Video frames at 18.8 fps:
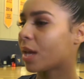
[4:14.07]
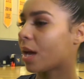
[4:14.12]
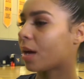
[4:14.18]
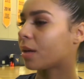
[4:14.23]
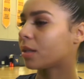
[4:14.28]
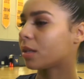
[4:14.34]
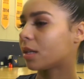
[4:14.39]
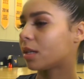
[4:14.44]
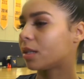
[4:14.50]

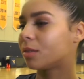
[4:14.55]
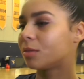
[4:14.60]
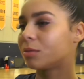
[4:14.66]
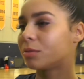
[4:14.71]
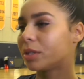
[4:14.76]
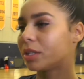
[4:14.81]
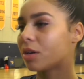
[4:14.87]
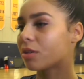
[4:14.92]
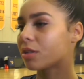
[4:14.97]
Yeah, uh,
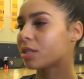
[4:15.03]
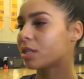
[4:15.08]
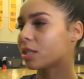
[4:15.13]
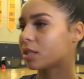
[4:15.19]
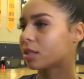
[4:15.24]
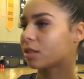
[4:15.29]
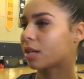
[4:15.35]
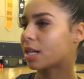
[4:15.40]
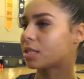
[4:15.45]
we know they're
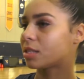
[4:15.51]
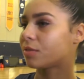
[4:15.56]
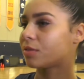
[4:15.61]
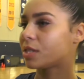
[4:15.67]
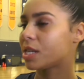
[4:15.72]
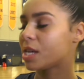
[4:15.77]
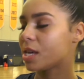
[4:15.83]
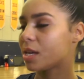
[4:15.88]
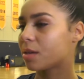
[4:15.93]
an aggressive
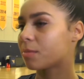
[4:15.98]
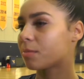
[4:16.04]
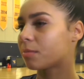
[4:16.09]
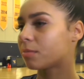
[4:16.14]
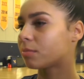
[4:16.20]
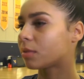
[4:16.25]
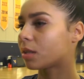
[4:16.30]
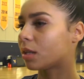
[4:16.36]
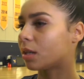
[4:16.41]

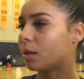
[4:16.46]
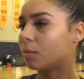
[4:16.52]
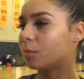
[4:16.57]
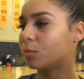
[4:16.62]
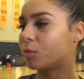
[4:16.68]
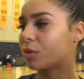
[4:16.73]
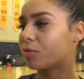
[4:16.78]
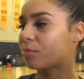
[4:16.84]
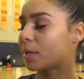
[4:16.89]
team.
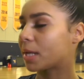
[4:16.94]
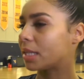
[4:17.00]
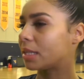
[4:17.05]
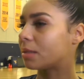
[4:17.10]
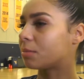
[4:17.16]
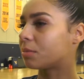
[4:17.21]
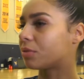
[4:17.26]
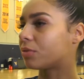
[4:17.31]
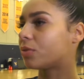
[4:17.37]
Um, we've played
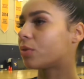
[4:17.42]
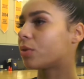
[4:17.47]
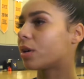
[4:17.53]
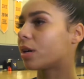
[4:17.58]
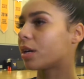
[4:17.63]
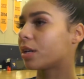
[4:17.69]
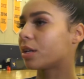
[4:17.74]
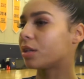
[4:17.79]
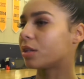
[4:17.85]
them
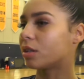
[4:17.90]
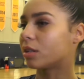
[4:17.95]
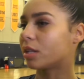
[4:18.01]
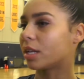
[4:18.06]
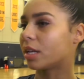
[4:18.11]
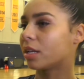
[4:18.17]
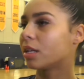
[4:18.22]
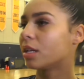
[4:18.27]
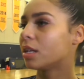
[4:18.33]
before. You know,
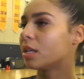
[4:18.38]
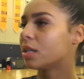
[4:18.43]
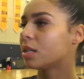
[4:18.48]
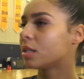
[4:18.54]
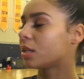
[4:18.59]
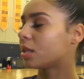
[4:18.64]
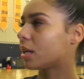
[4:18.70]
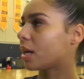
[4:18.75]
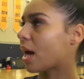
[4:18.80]
they
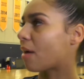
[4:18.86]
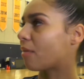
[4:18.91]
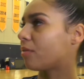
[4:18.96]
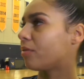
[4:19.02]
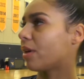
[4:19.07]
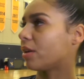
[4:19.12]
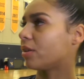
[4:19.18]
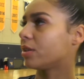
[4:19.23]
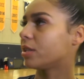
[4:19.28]
they have a
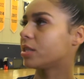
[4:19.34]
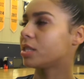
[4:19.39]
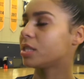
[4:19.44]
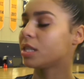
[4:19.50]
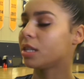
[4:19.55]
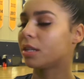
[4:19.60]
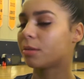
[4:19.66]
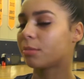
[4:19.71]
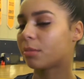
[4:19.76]
veteran
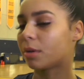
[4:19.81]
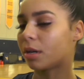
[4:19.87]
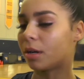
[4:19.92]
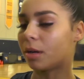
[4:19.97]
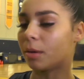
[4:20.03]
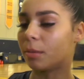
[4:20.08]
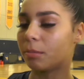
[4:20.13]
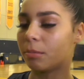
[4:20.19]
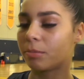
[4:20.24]
team.
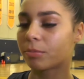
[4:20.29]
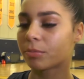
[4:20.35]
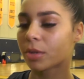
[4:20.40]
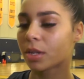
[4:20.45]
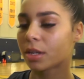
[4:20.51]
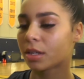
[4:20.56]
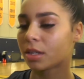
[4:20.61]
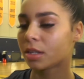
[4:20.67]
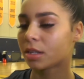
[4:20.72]
Um,
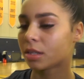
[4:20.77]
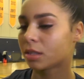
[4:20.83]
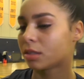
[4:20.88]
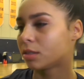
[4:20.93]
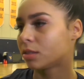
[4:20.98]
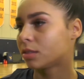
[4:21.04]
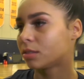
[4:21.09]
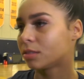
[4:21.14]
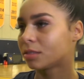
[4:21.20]

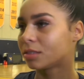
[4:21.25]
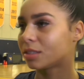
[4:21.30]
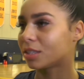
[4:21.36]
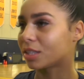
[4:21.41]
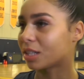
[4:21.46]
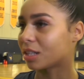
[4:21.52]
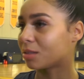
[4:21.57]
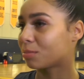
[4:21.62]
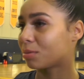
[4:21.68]

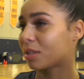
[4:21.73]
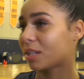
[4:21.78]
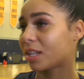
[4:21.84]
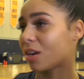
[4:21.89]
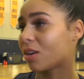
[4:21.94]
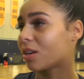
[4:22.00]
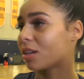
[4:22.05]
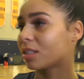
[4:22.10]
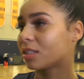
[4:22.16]
they're gonna play
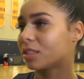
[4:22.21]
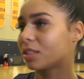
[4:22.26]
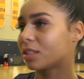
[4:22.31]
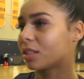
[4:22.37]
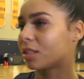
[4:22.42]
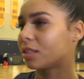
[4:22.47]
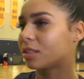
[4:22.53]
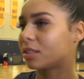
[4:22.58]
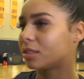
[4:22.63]
hard. They're
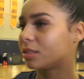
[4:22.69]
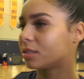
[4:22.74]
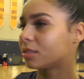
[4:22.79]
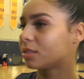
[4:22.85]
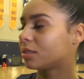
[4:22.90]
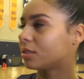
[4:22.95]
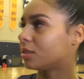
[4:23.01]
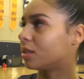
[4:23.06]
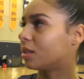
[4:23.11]
gonna,
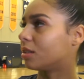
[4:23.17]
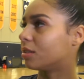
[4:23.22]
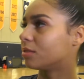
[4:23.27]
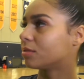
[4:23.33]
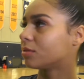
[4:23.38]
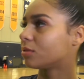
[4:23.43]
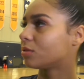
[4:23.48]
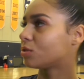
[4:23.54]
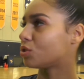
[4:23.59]
you know,
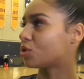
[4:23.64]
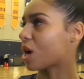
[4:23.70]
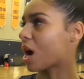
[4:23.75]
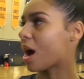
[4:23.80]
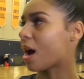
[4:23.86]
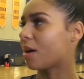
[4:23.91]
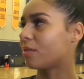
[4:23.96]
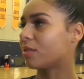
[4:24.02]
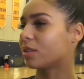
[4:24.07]

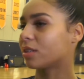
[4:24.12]
drive.